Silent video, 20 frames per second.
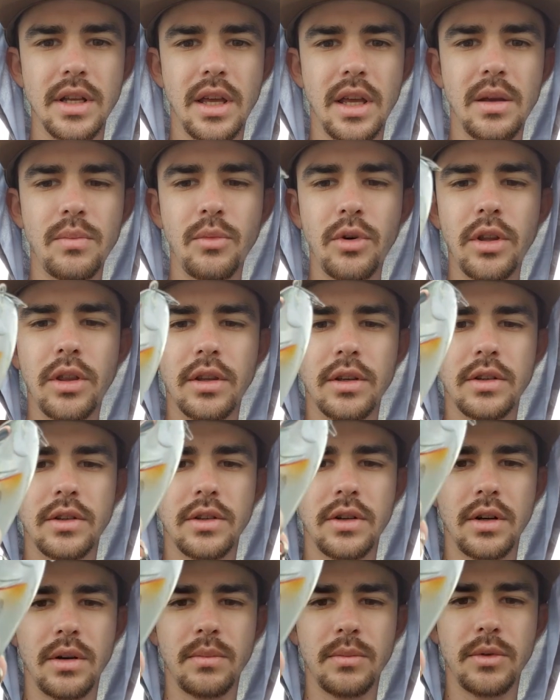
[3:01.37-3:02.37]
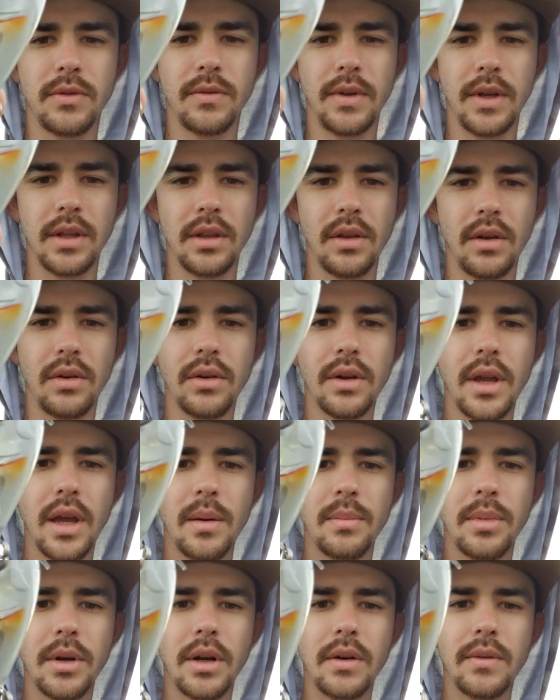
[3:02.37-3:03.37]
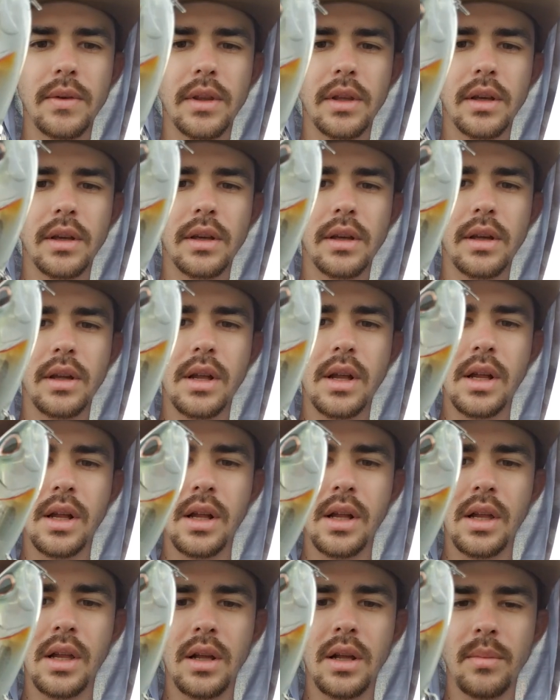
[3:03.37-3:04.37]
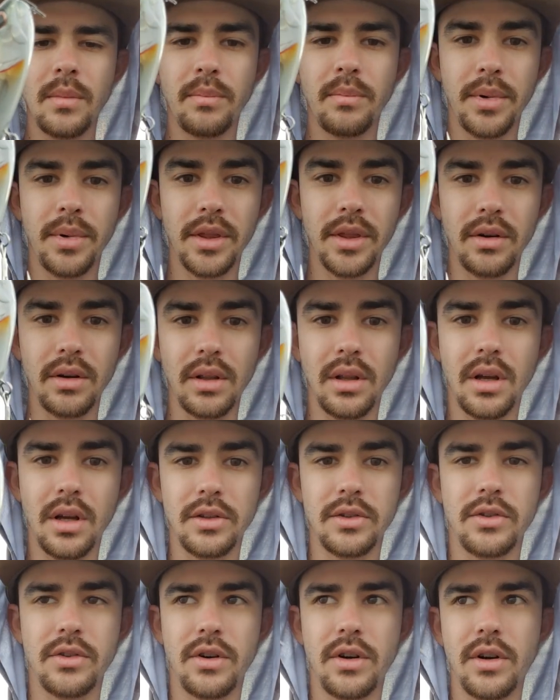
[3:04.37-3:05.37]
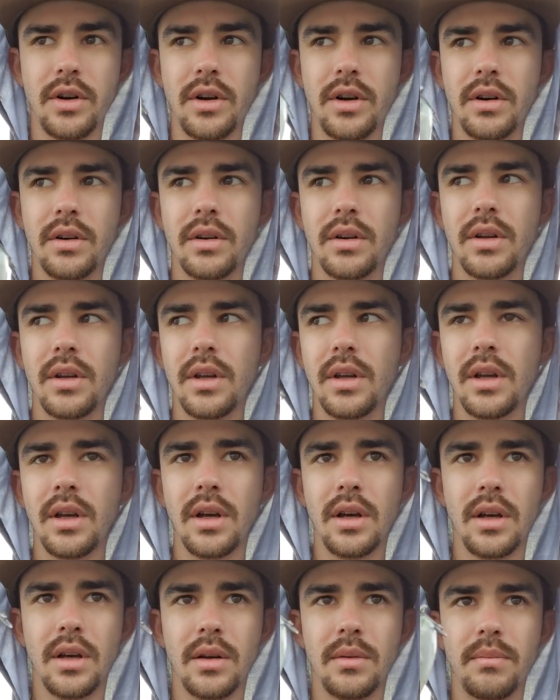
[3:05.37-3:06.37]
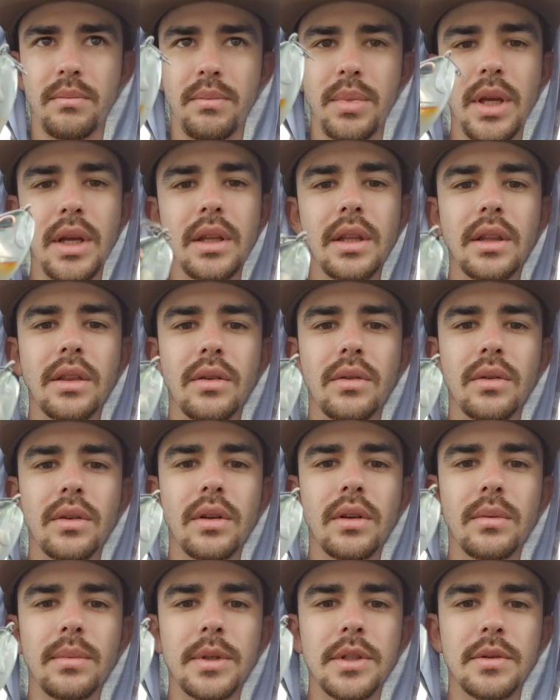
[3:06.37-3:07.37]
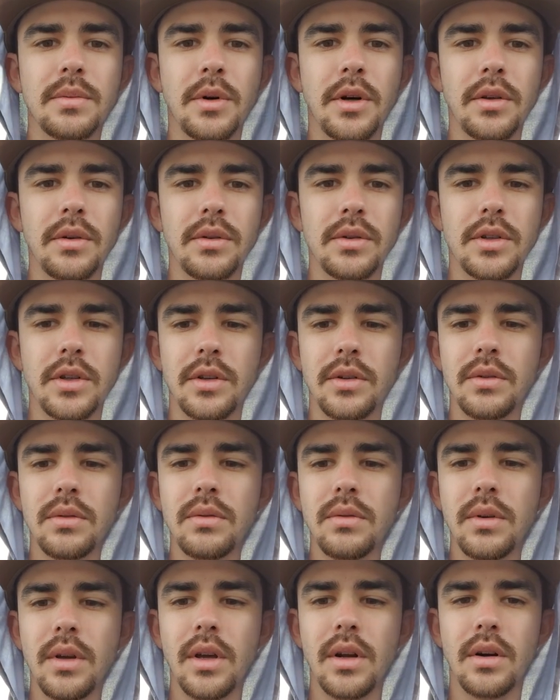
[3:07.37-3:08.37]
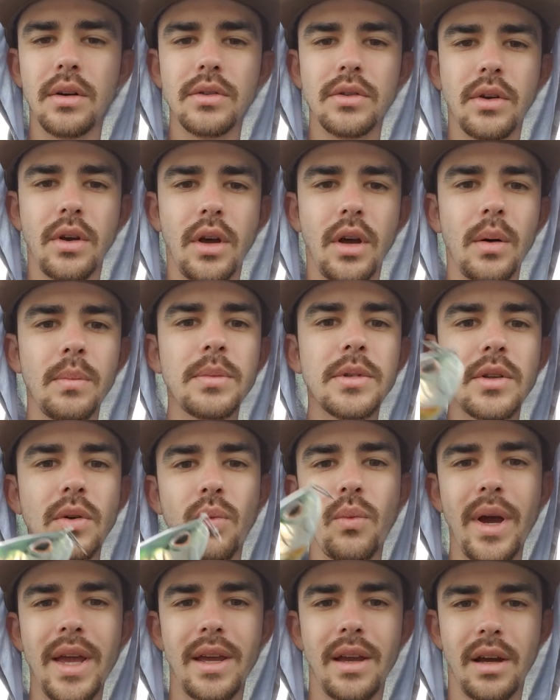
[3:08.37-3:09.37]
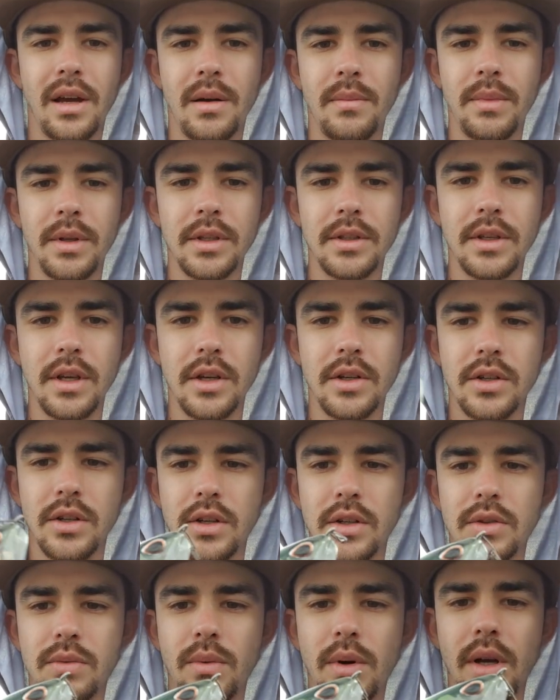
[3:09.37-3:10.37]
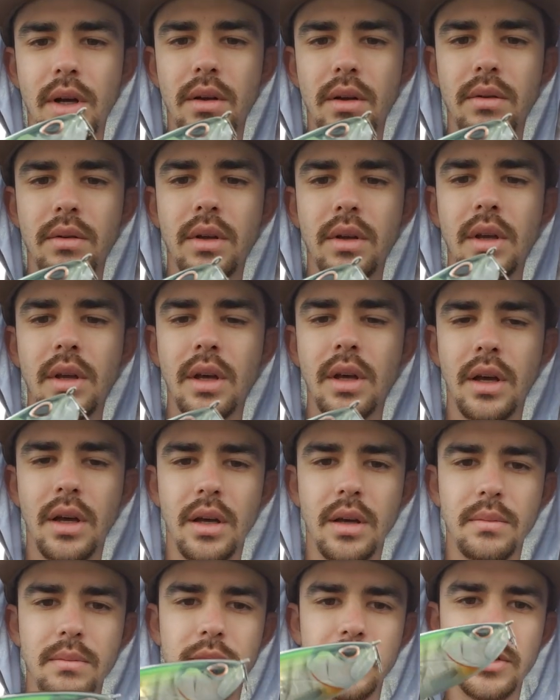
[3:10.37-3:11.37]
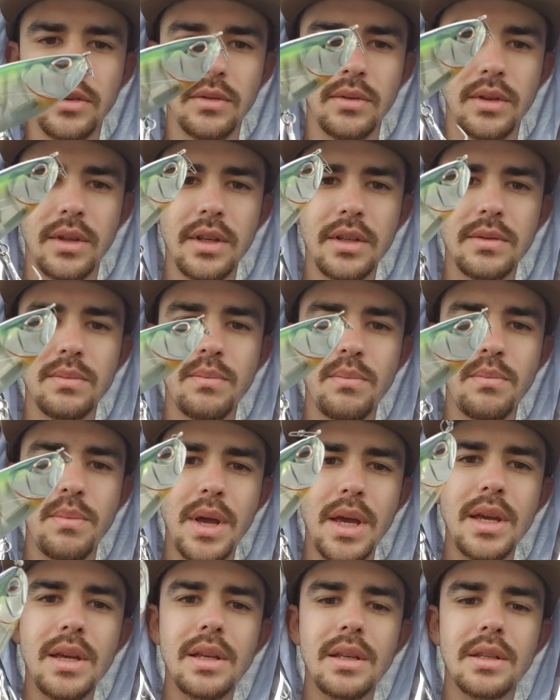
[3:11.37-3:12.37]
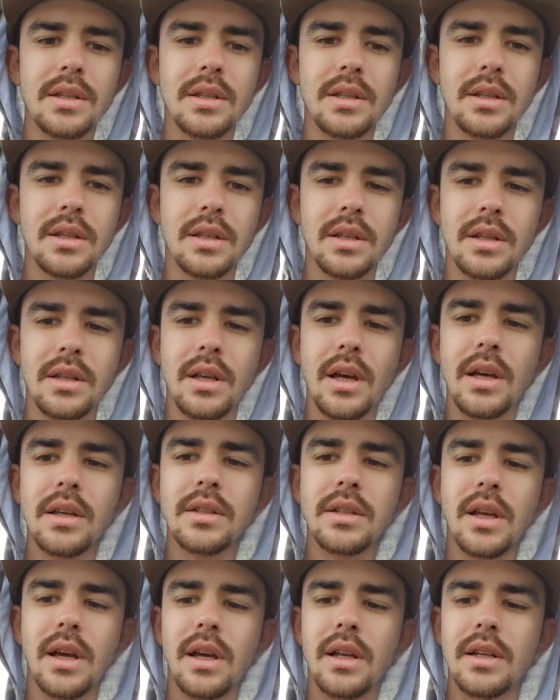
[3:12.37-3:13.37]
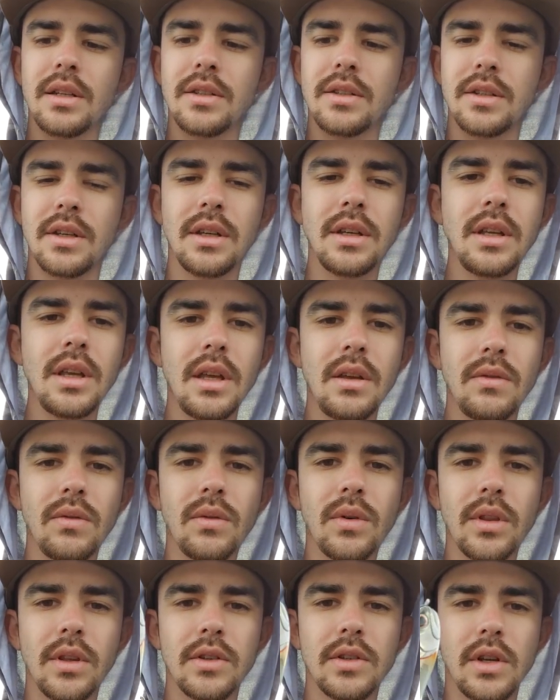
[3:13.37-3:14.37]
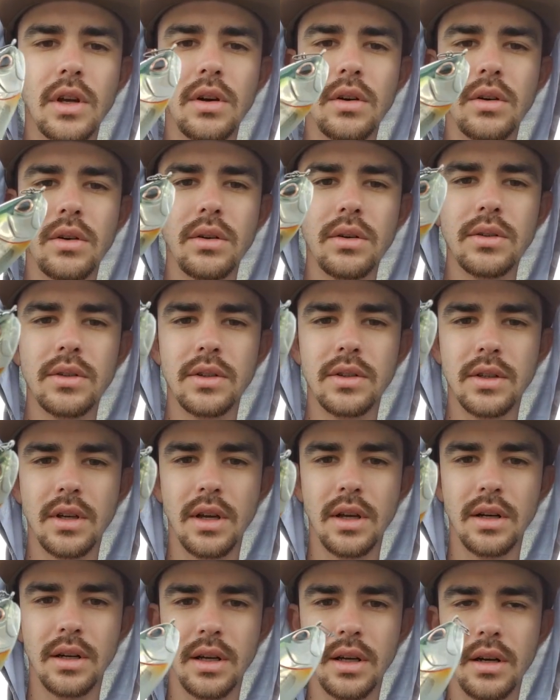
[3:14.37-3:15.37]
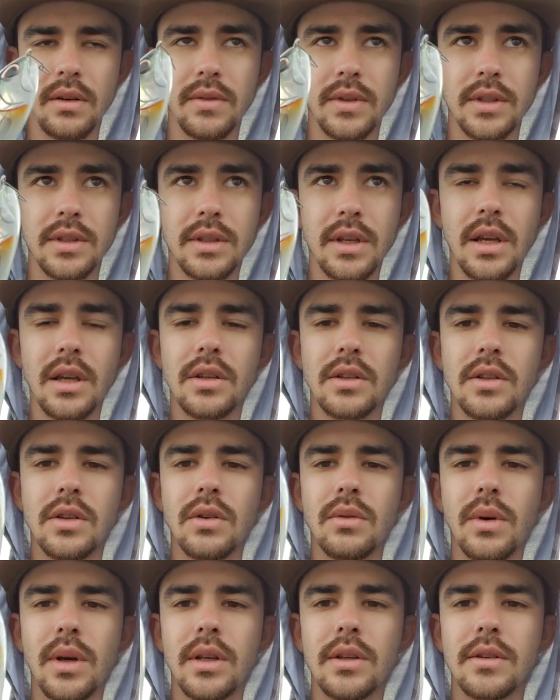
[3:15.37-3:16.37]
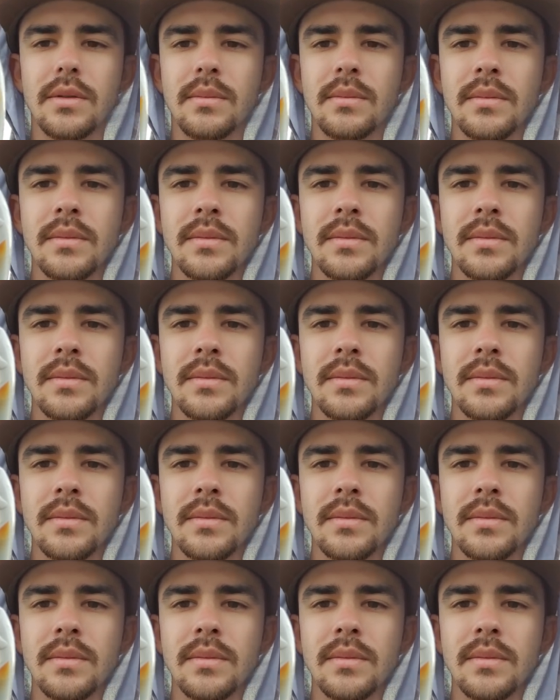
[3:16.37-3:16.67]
came with in terms of like the hook gap and everything, but they're a lot stronger. Being that they're a little bit smaller too, it also helps the weight compensation as well. So this bait does kind of sink. Even with the stock hooks, it's got kind of a sink to it.